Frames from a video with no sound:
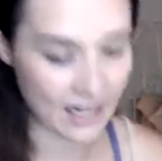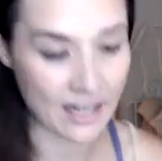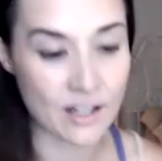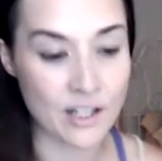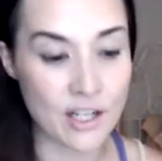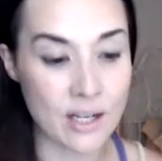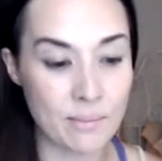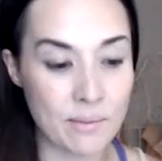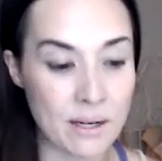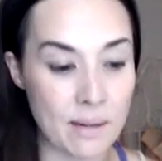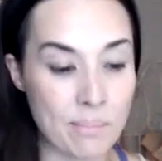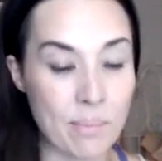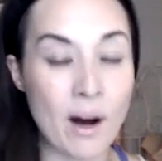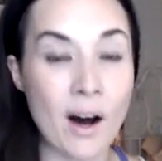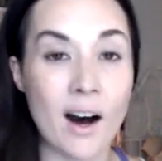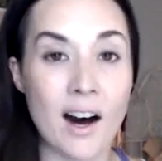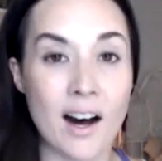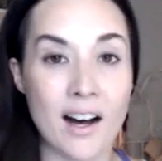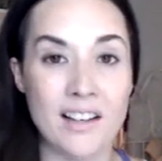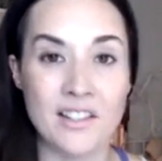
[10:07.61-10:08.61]
Actually, I'm going to
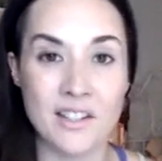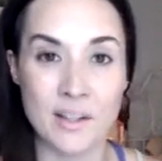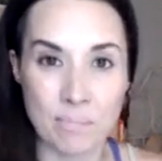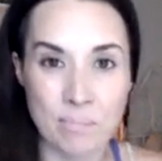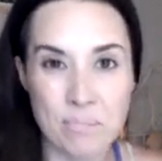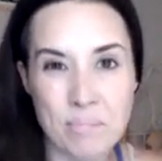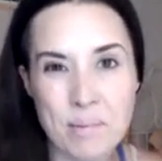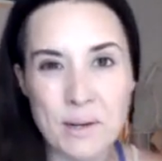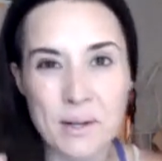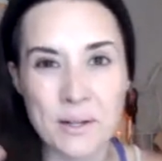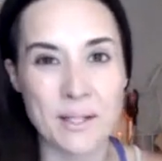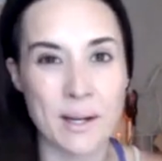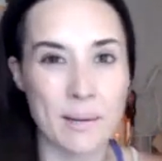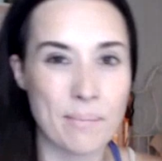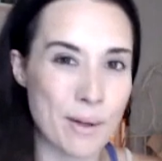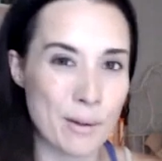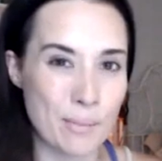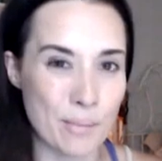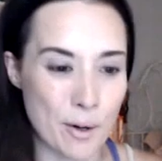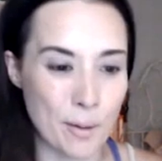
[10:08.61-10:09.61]
pause to build up
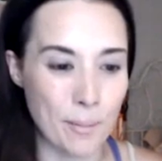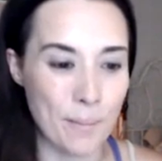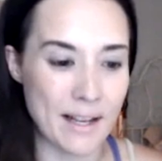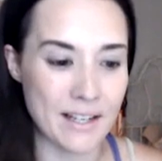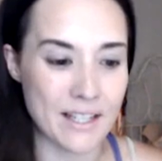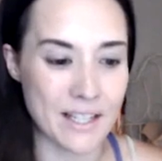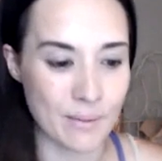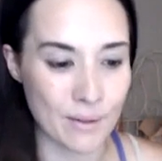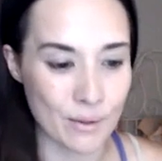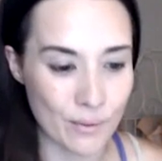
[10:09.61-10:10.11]
the momentum